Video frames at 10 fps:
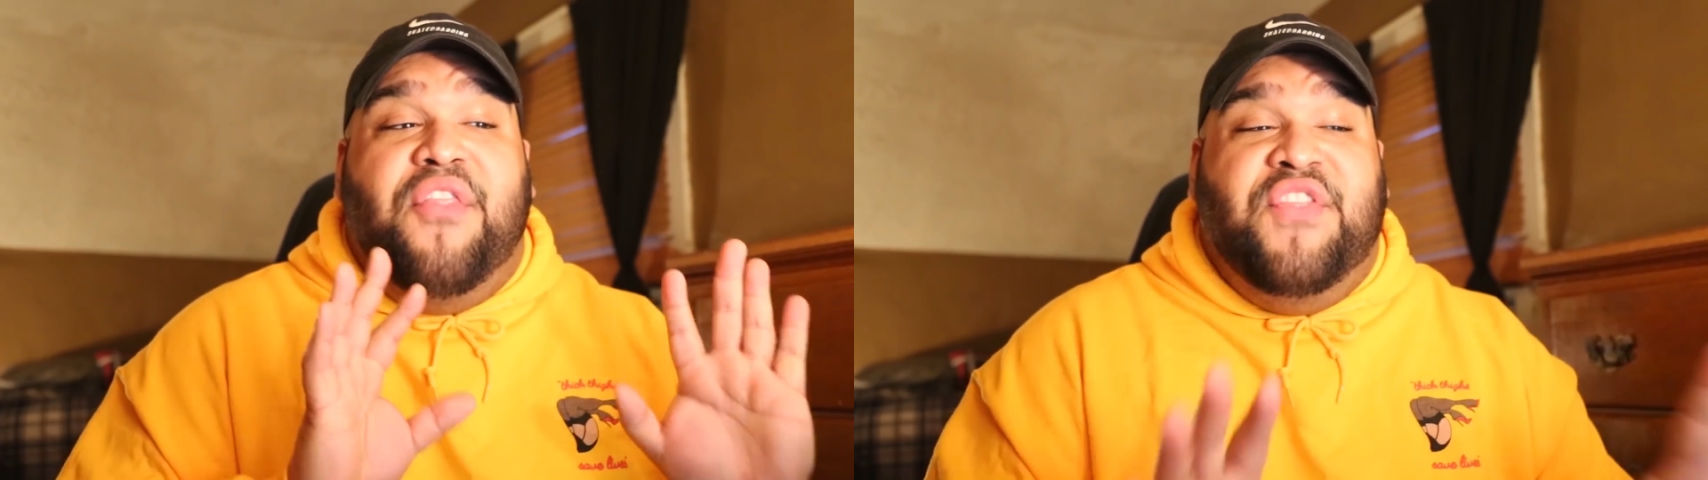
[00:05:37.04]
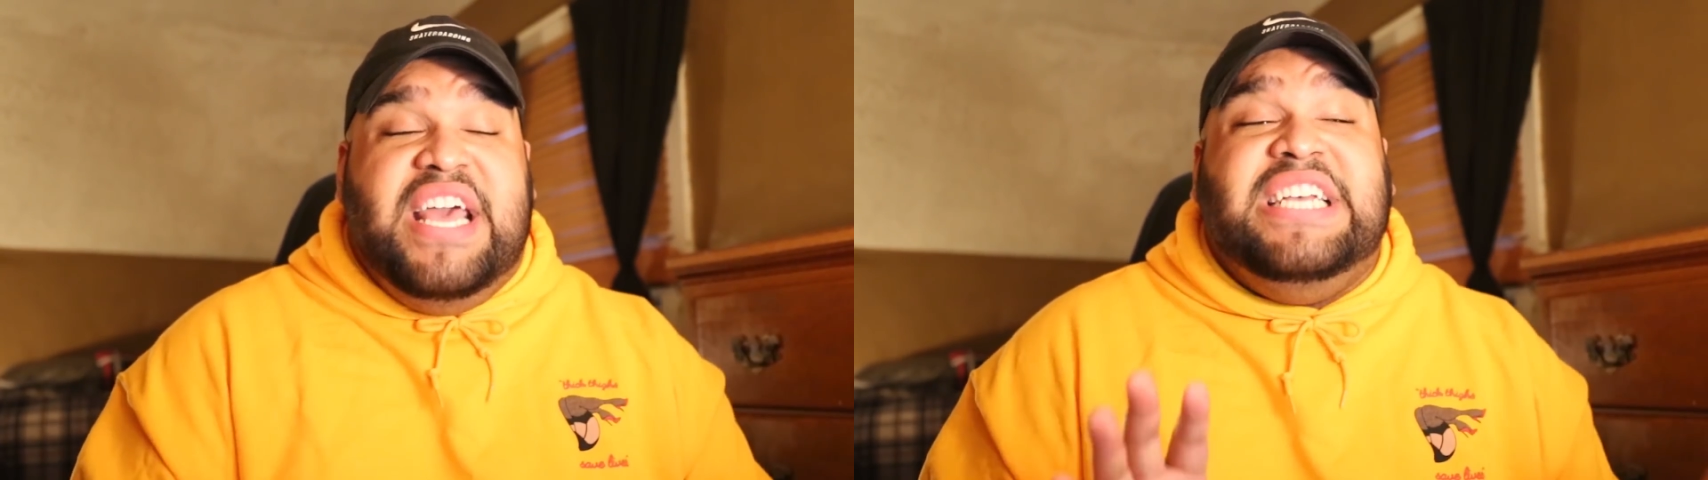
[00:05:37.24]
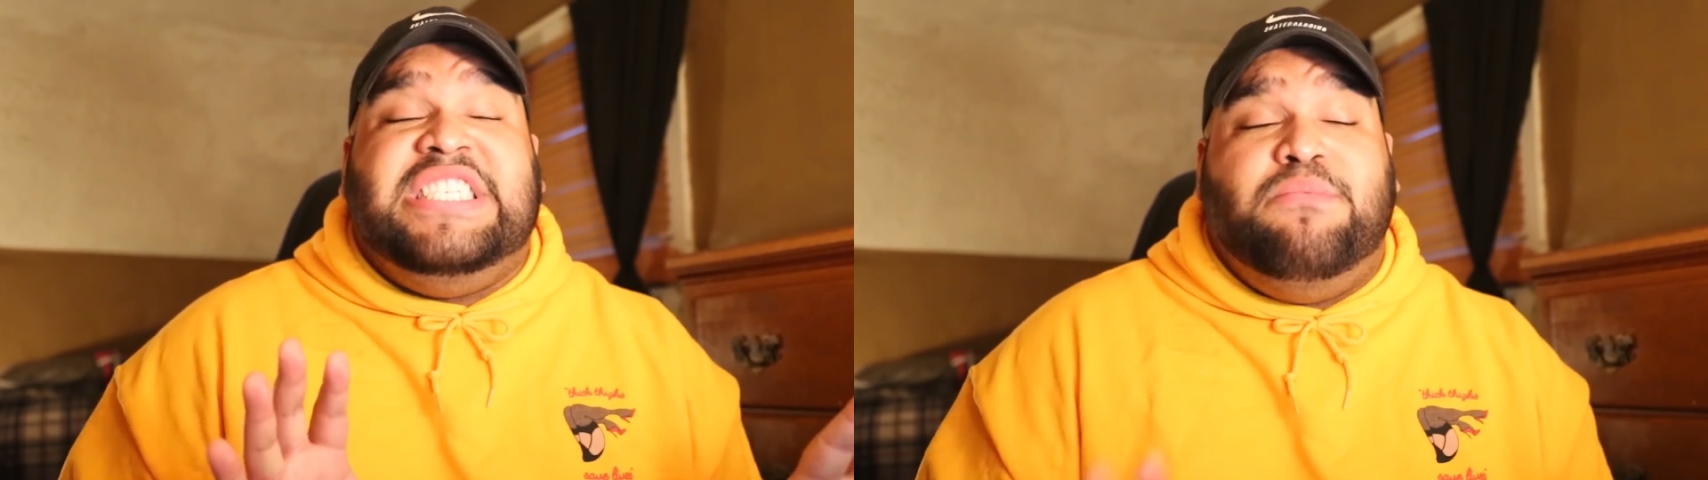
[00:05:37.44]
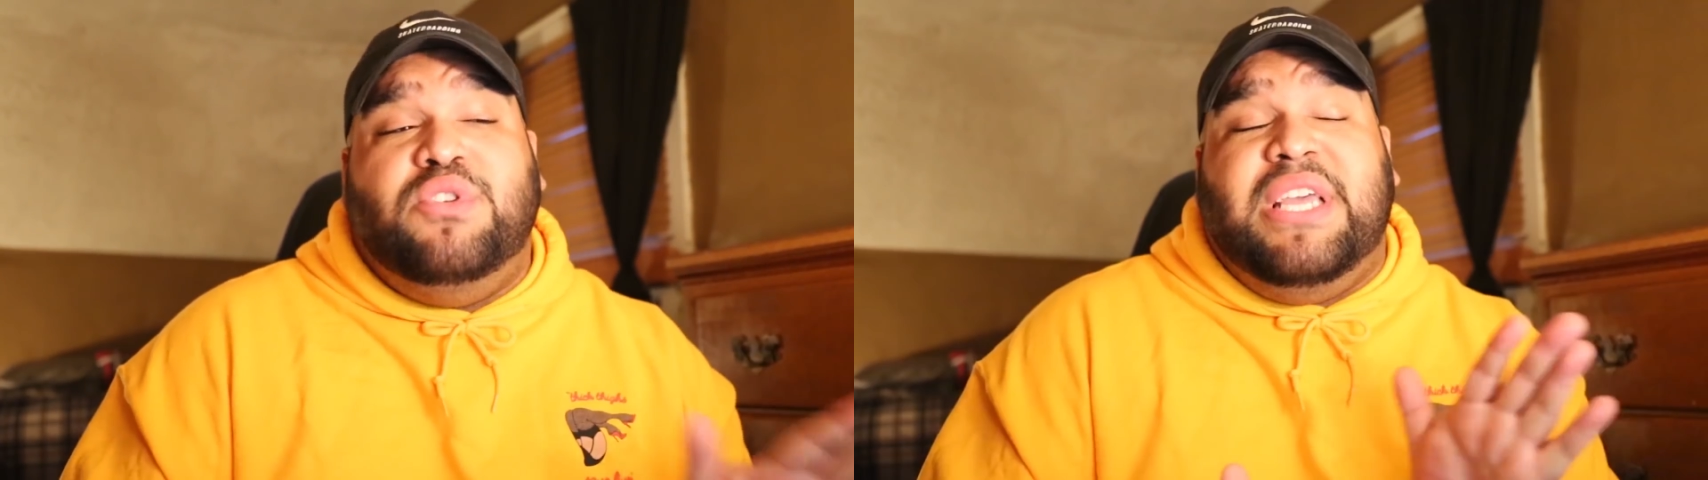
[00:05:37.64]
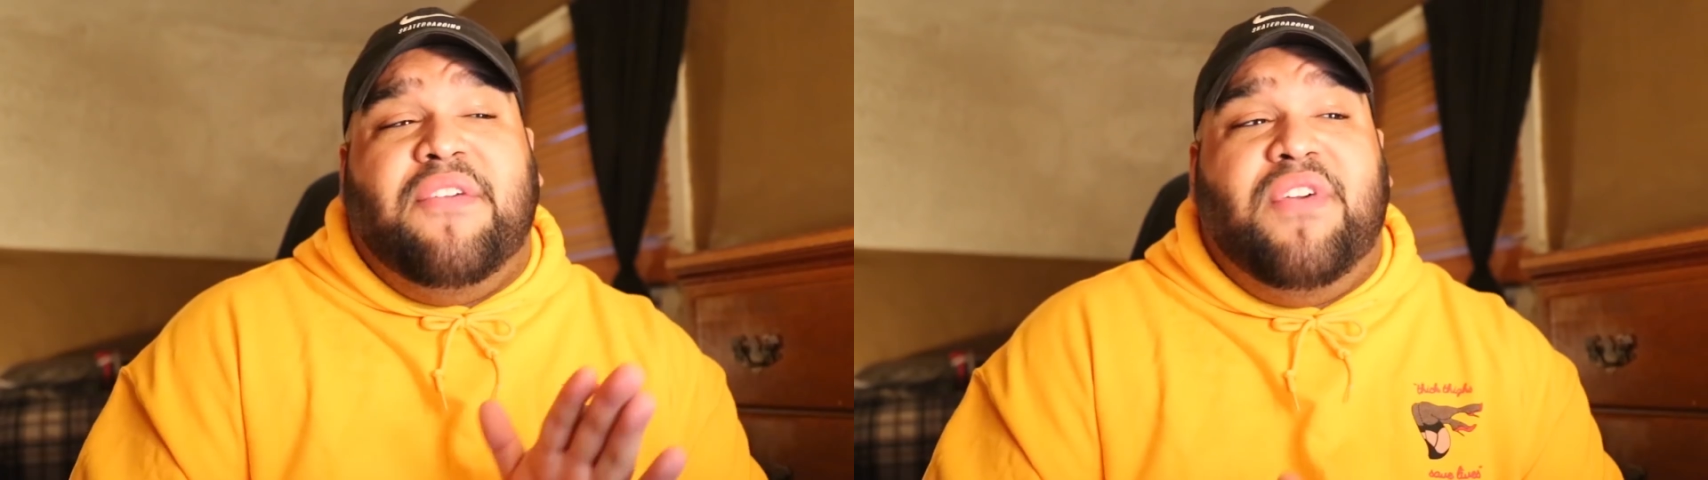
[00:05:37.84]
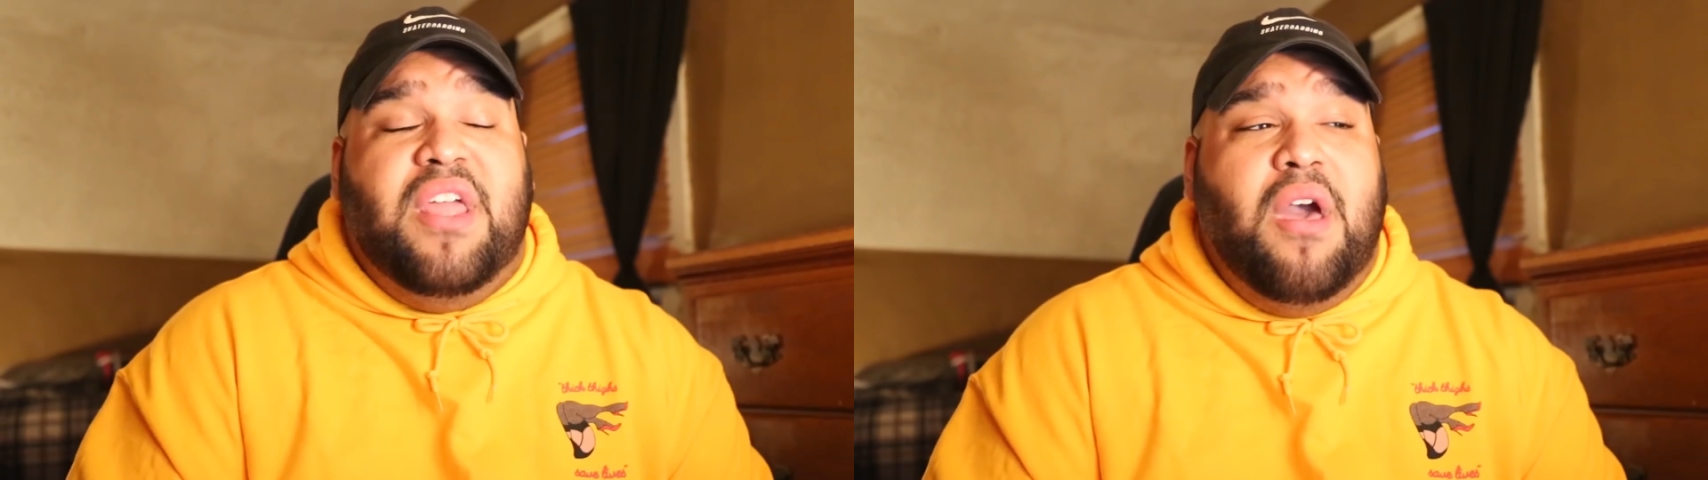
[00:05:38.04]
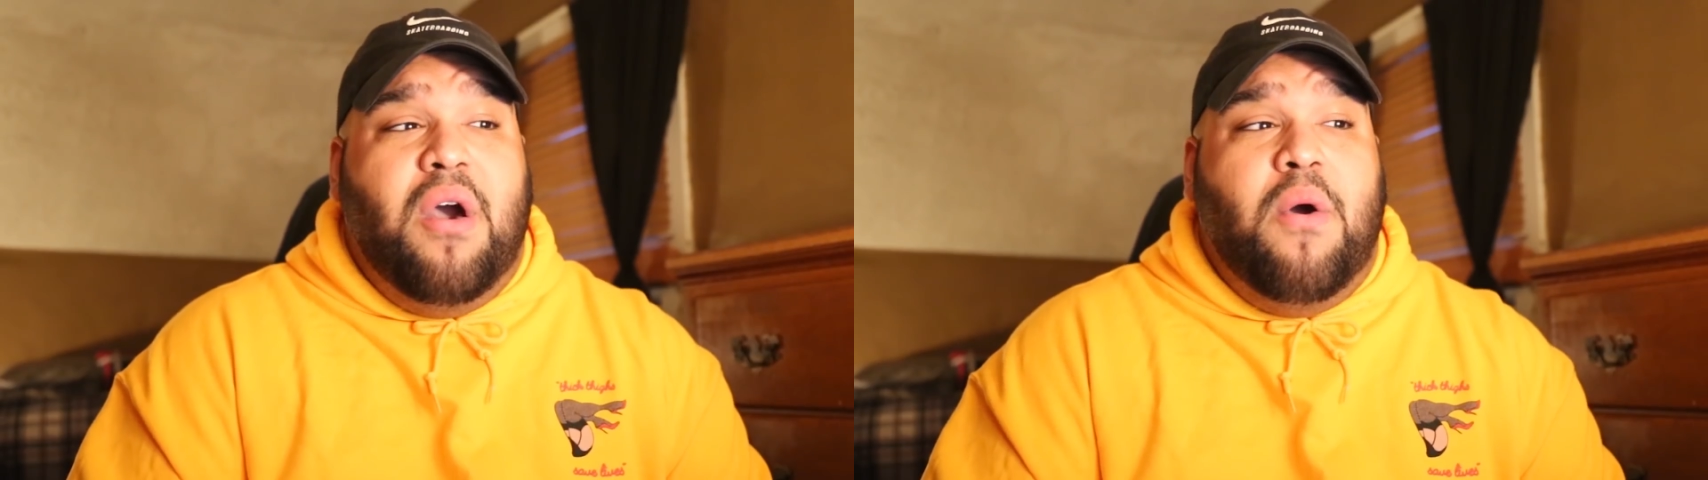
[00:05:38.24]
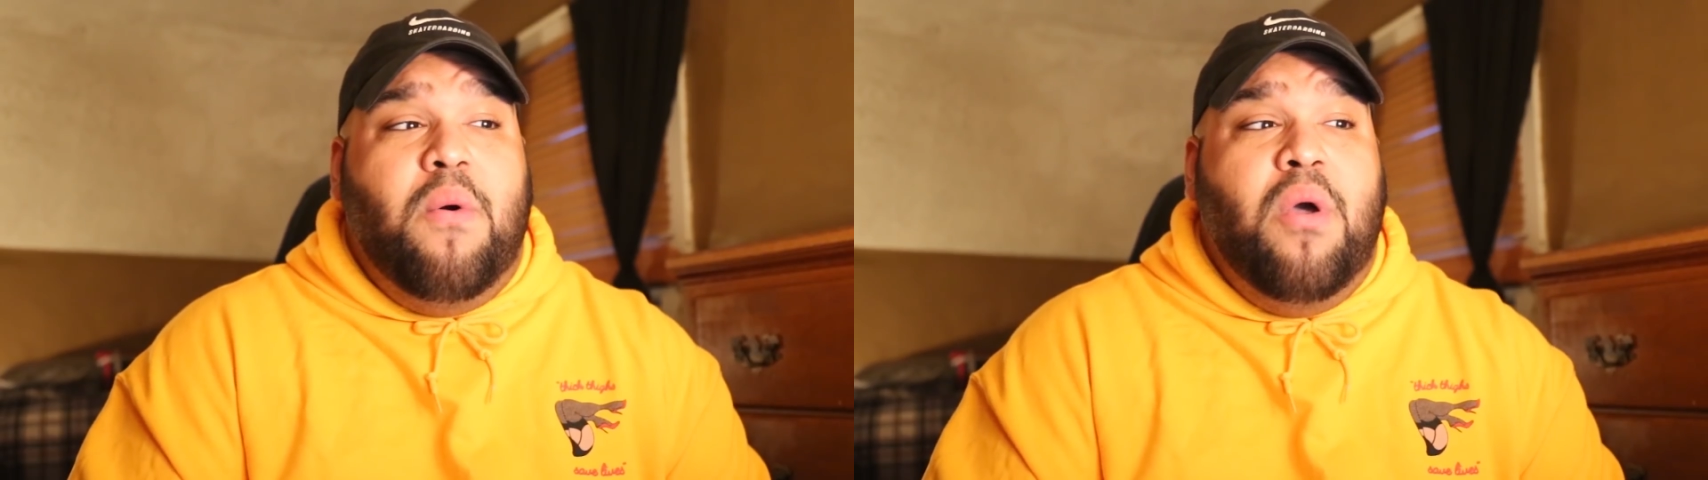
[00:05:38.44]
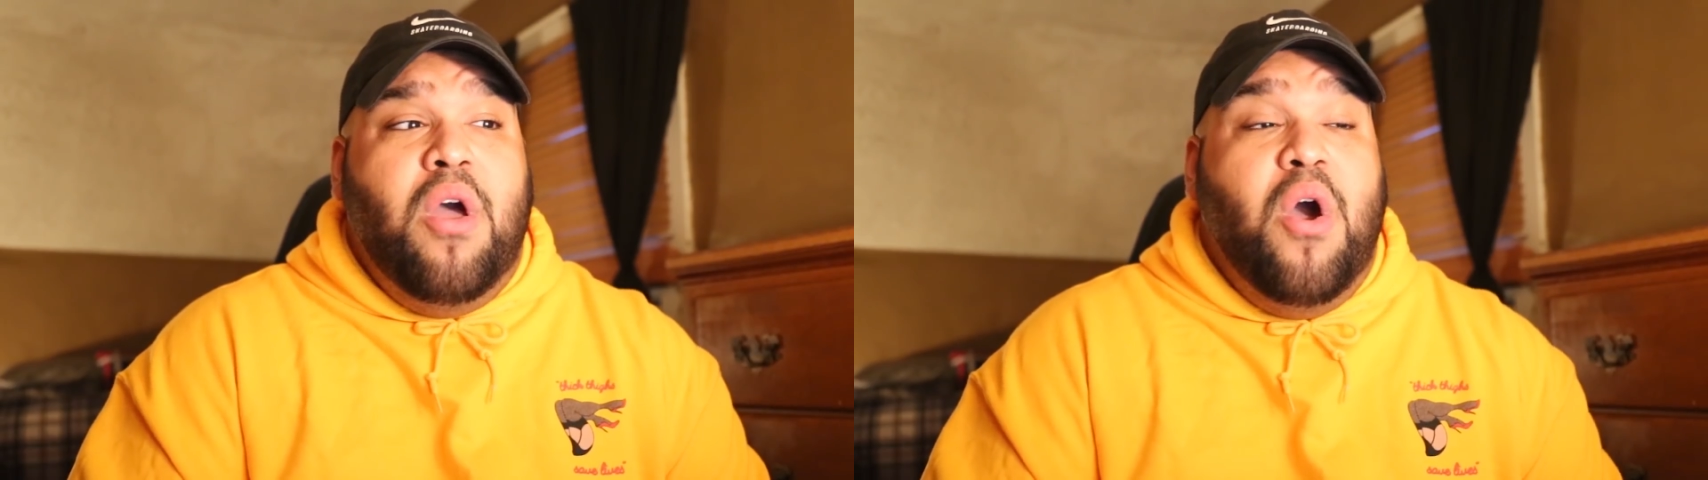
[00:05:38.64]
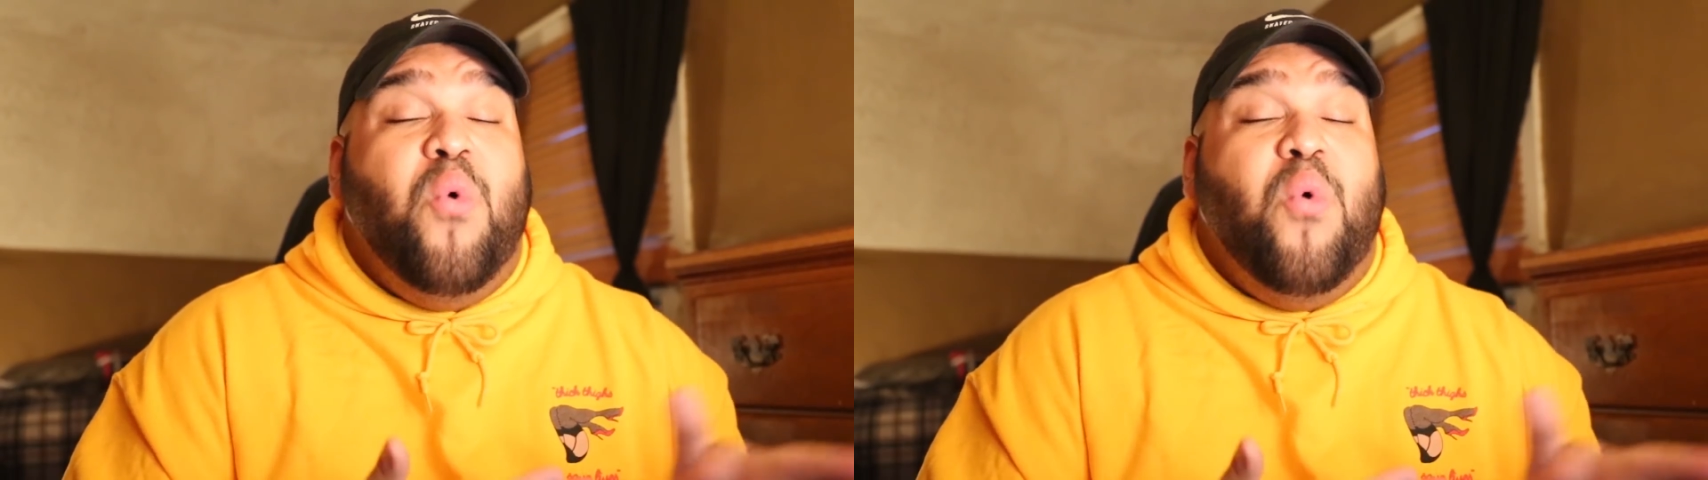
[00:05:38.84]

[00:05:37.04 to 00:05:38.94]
this music video